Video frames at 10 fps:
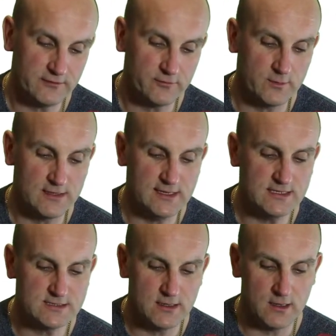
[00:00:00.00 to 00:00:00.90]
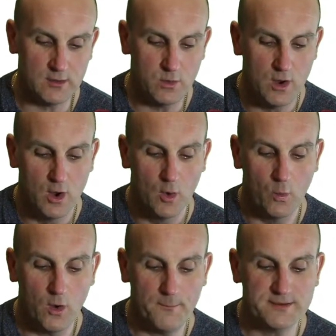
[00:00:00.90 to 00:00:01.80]
So we need to know
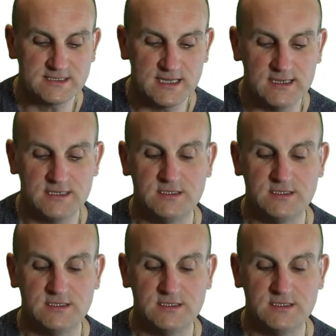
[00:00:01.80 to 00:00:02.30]
what percentage